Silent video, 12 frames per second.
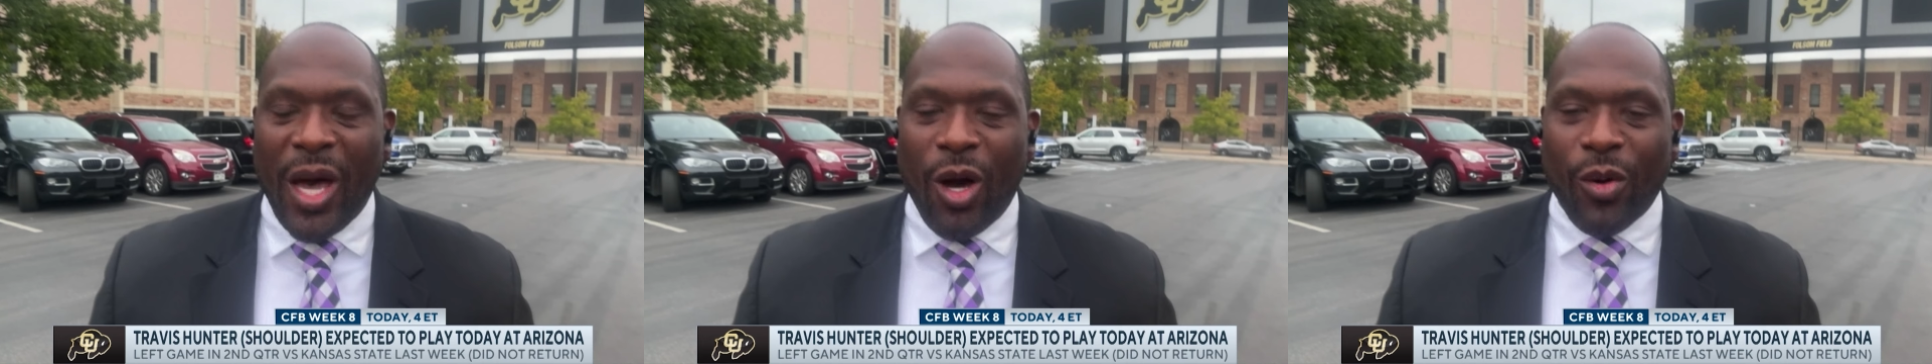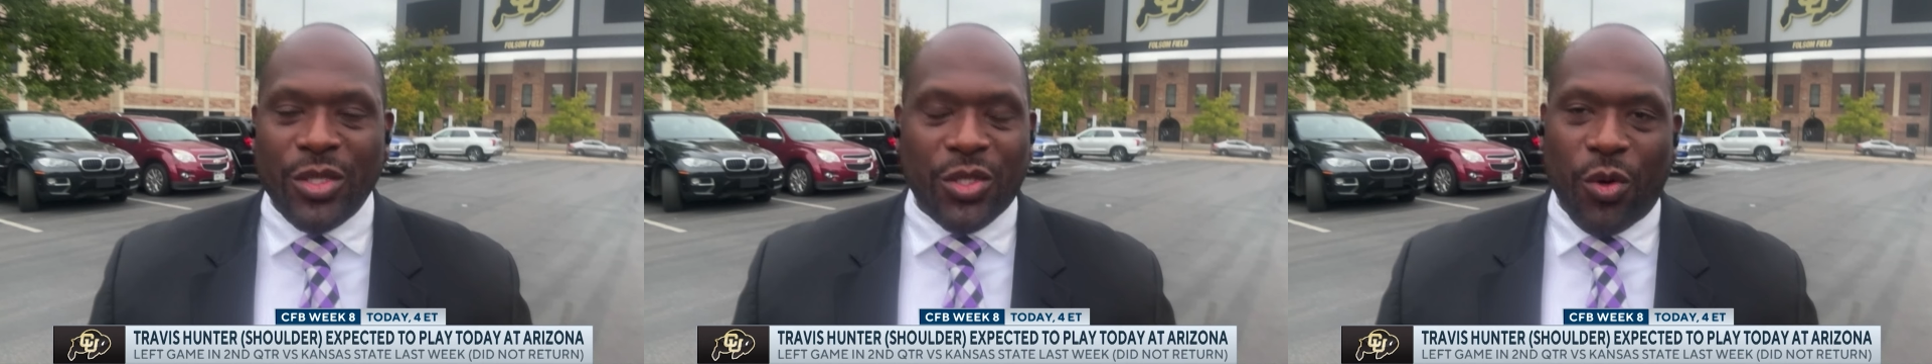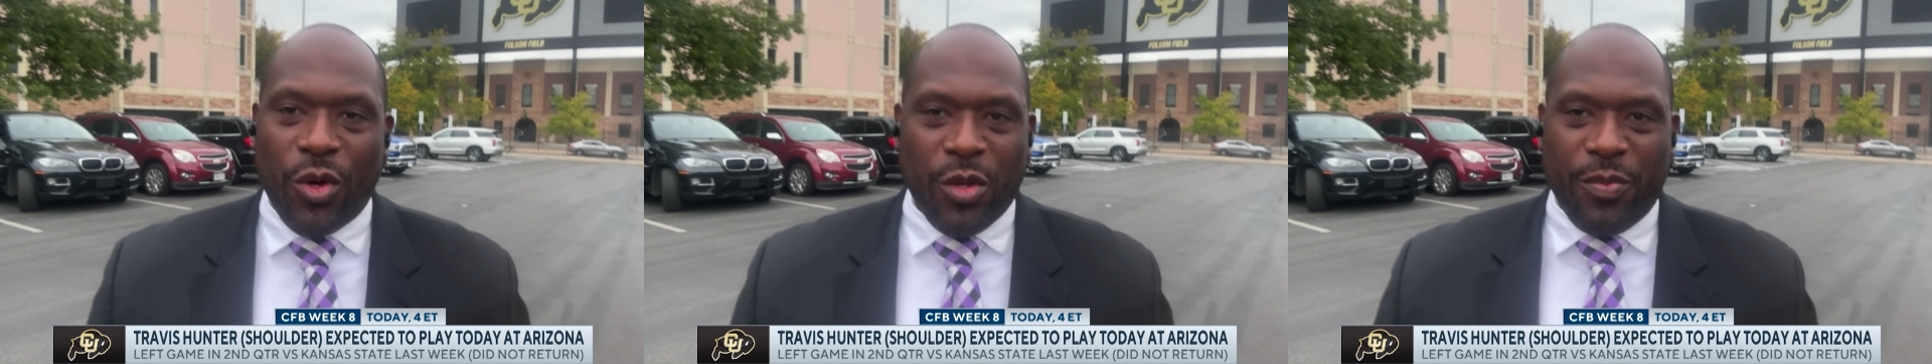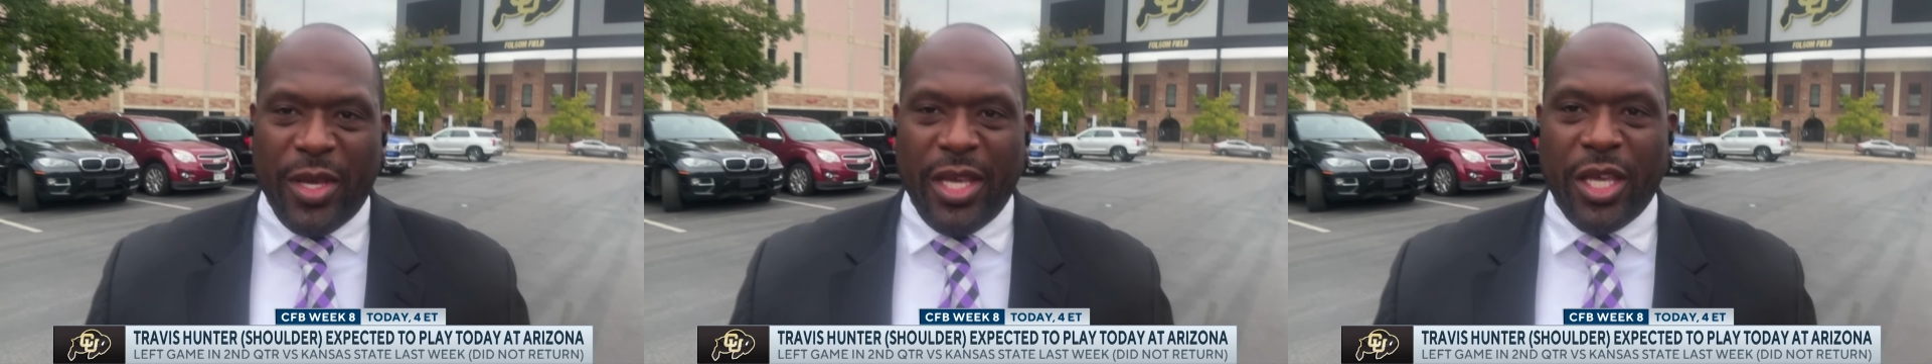Oh, it's going
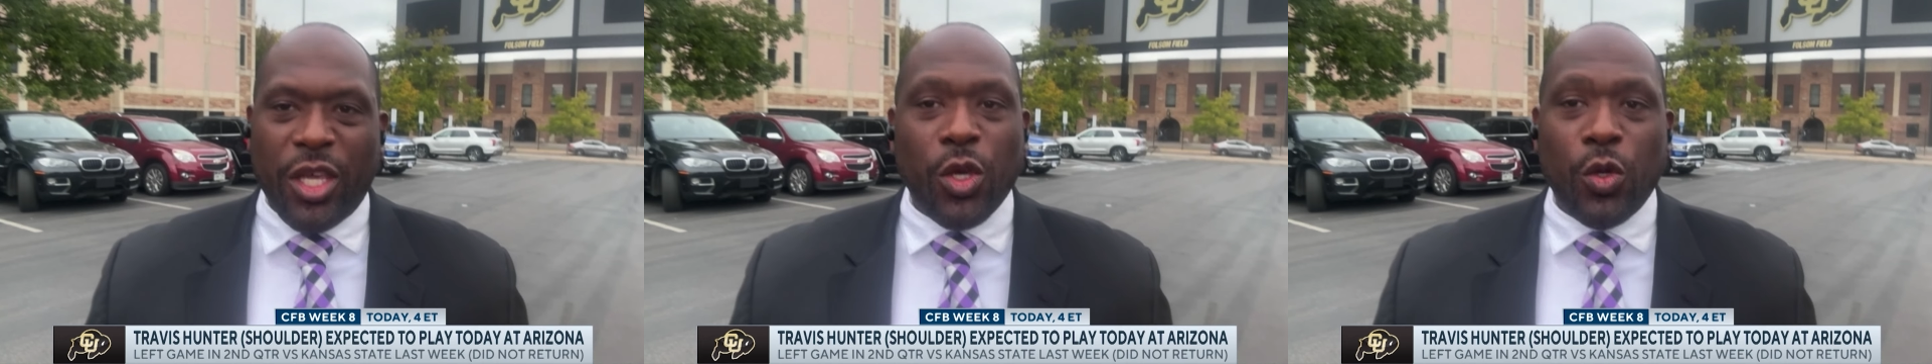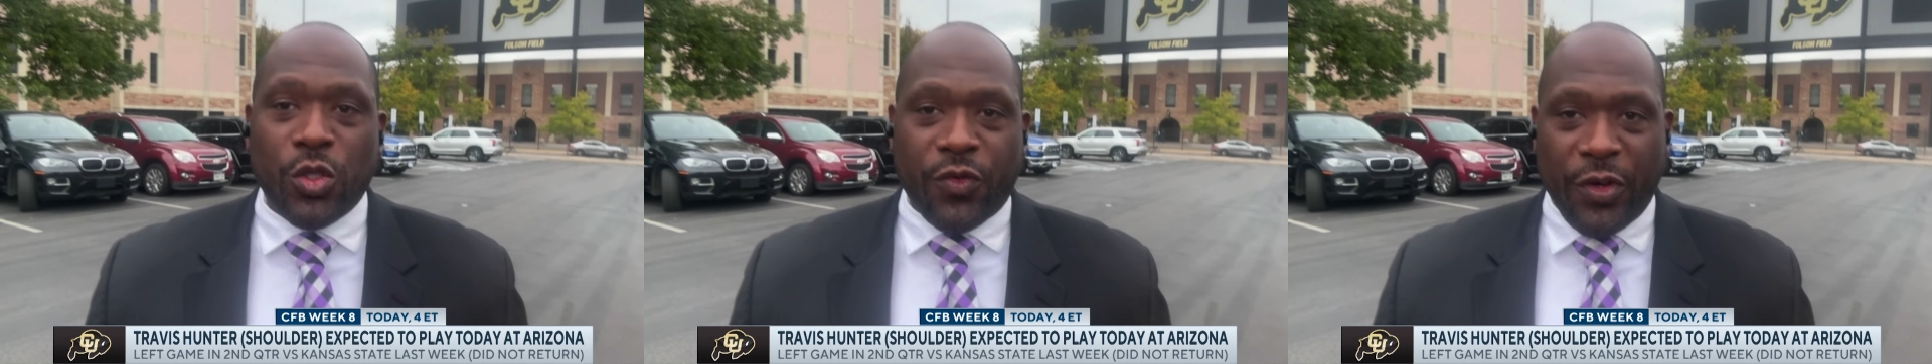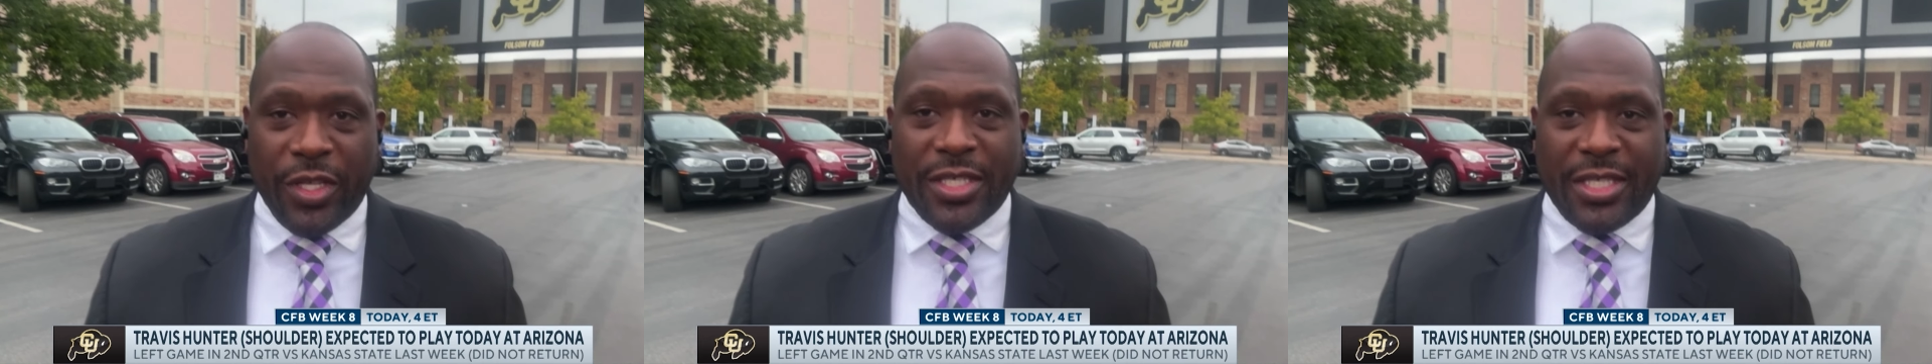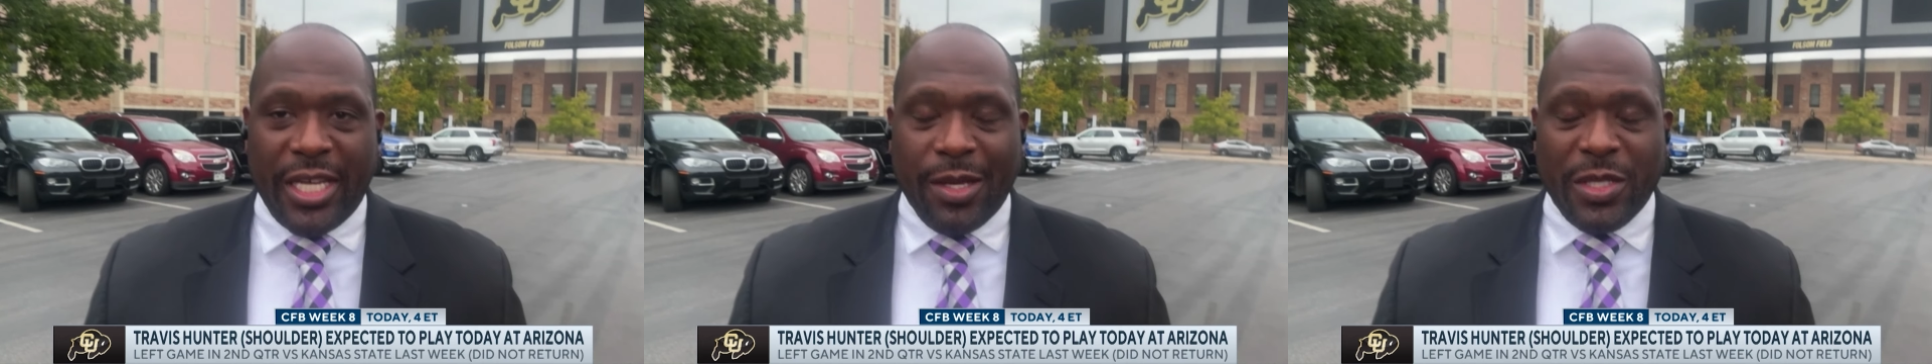to be huge for
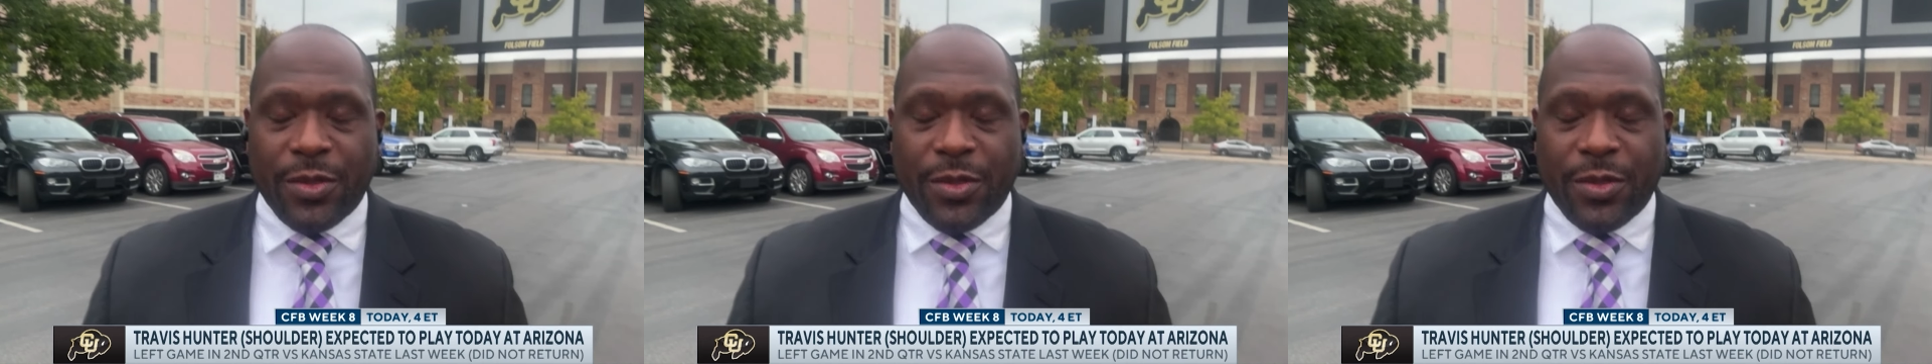this team,